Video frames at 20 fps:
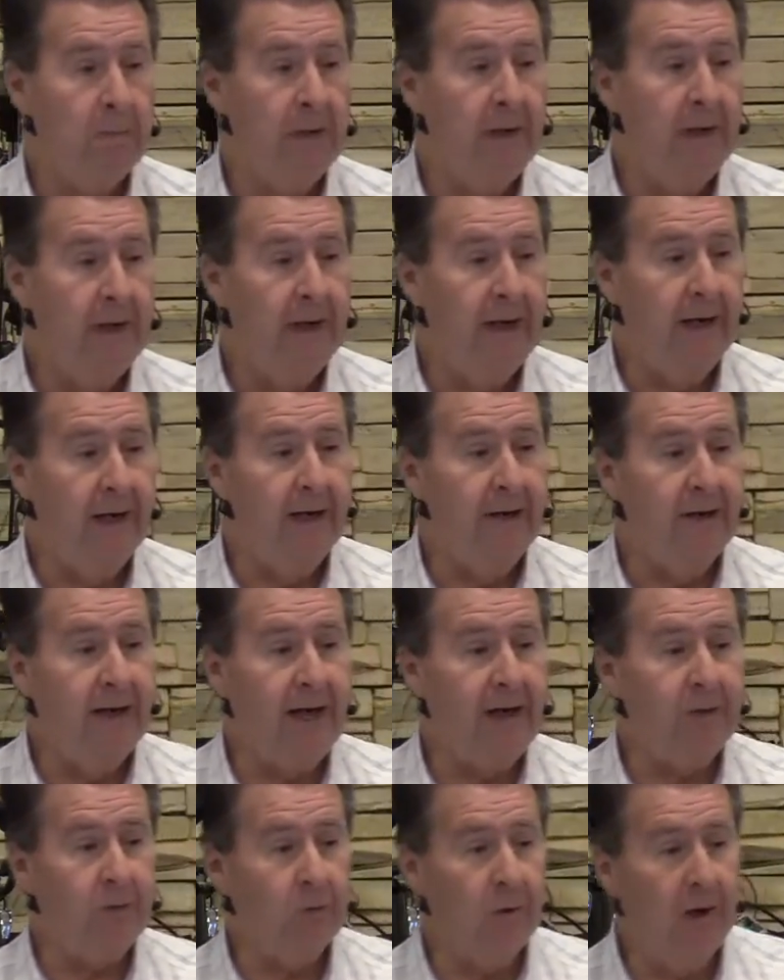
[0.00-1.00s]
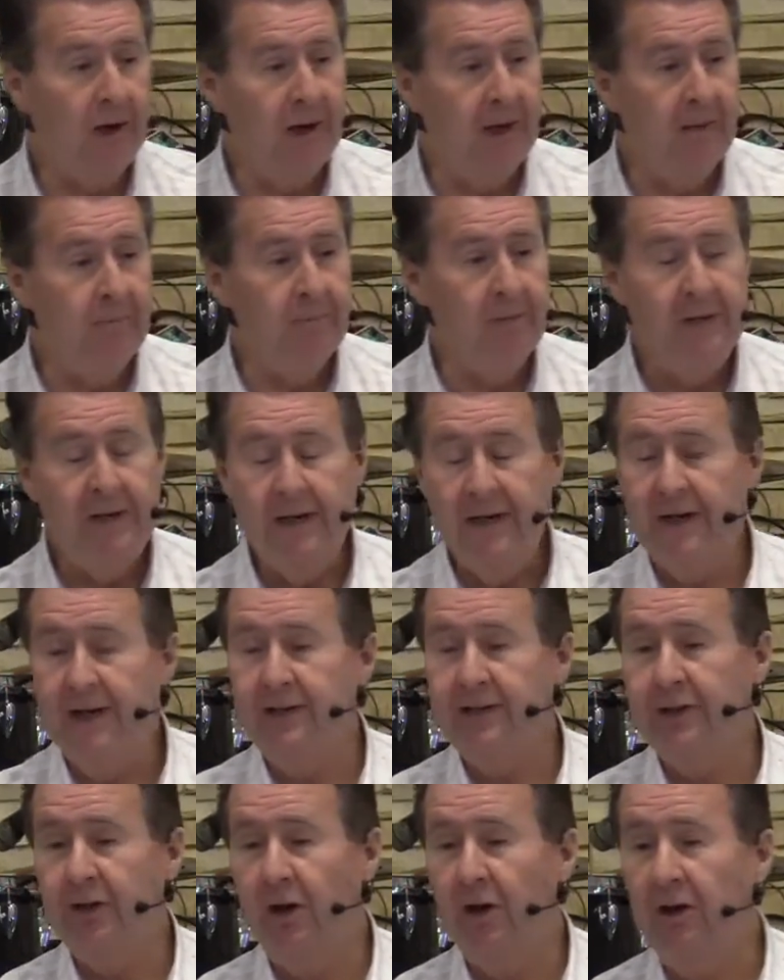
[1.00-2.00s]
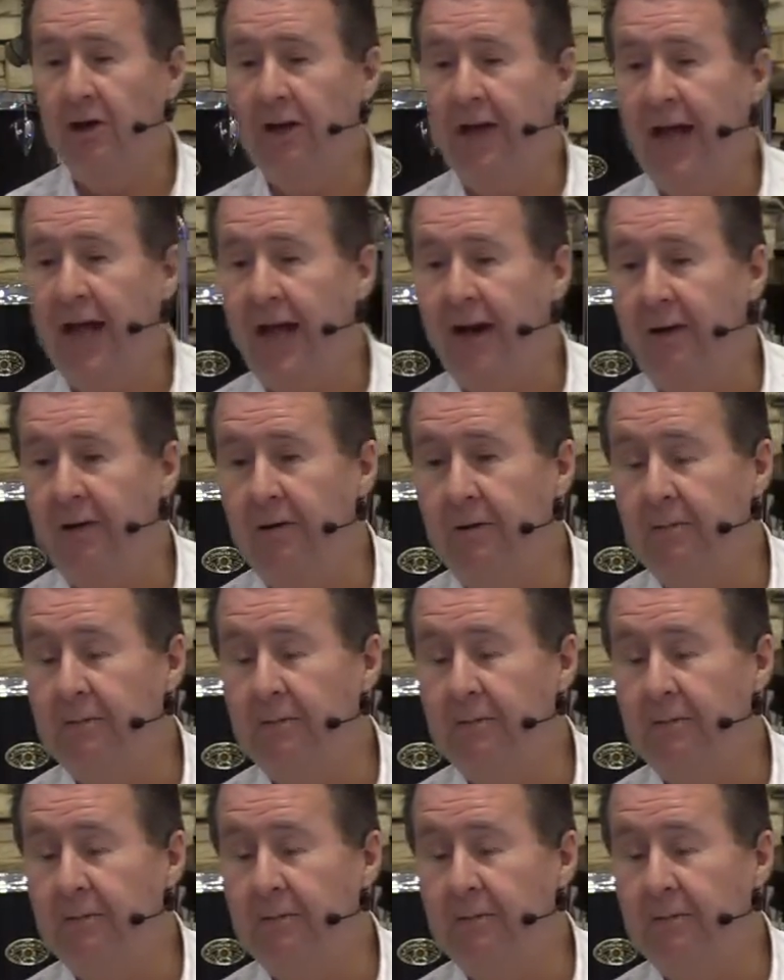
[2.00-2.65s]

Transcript: And in that dream, he saw a ladder